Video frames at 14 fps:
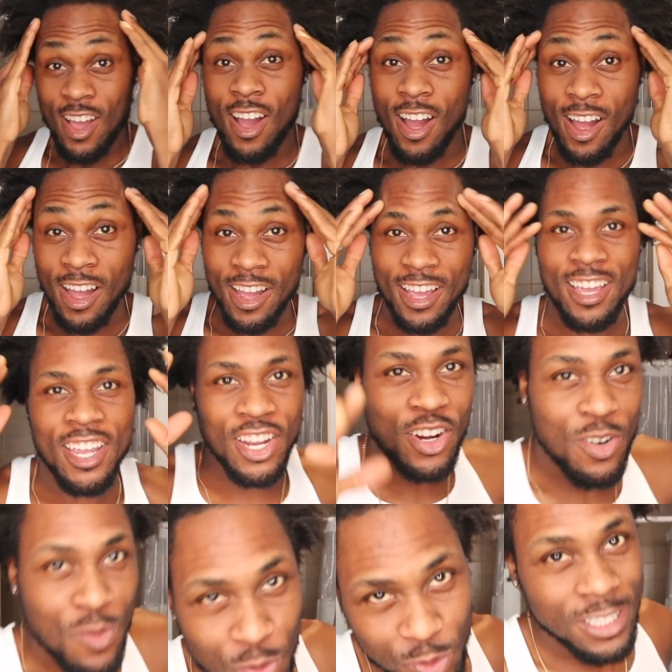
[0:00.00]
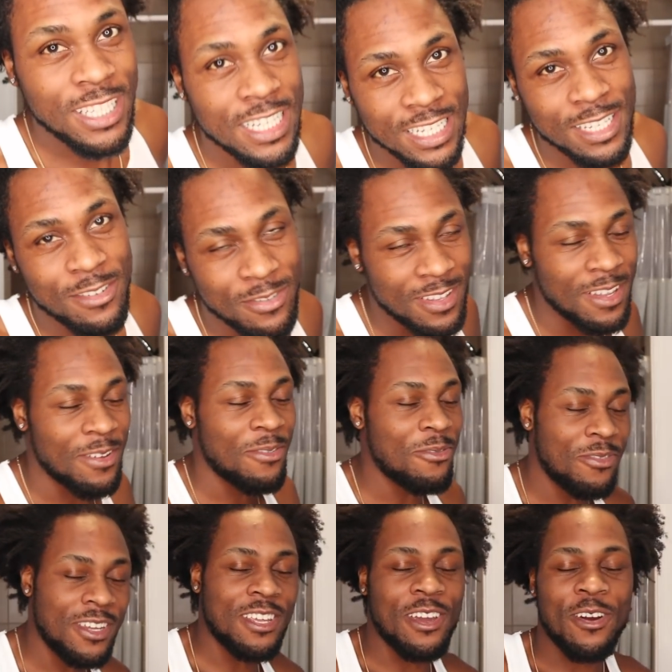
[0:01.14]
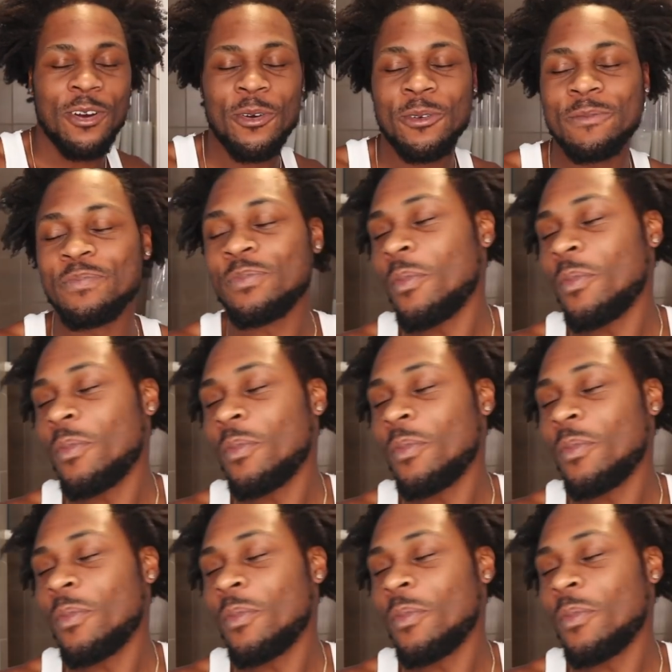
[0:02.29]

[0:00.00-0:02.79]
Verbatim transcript: a hair routine video